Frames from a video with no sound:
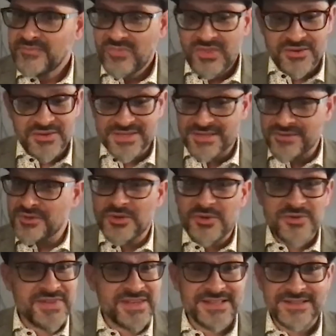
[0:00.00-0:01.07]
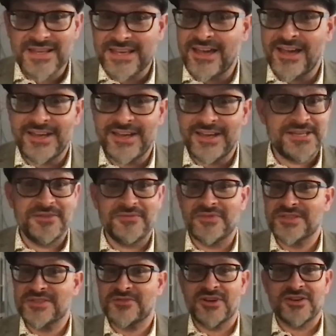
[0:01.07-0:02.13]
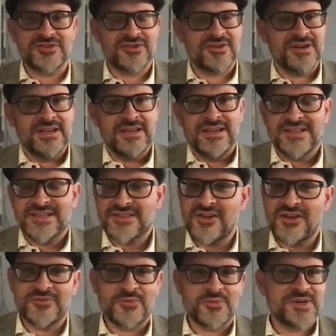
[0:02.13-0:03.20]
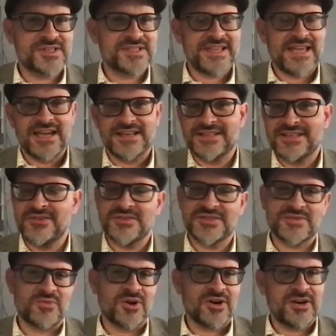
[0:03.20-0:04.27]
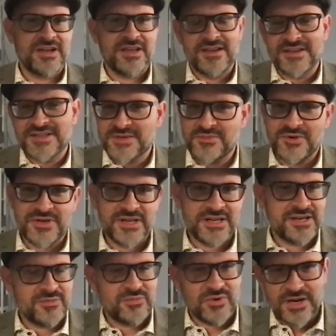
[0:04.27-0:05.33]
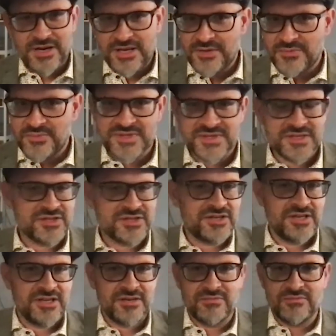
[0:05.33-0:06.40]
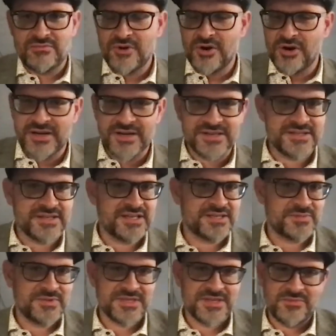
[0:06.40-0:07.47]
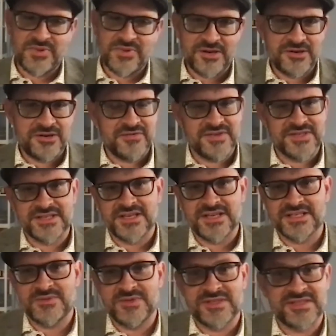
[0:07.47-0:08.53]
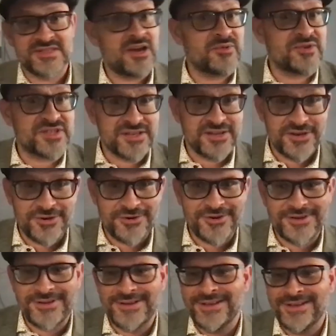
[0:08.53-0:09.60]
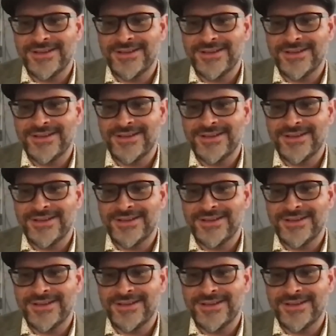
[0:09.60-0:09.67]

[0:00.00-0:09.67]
This can include things like IT infrastructure, software stack, sales and marketing, customer data, branding and positioning, market assessments, competitive assessments, cybersecurity,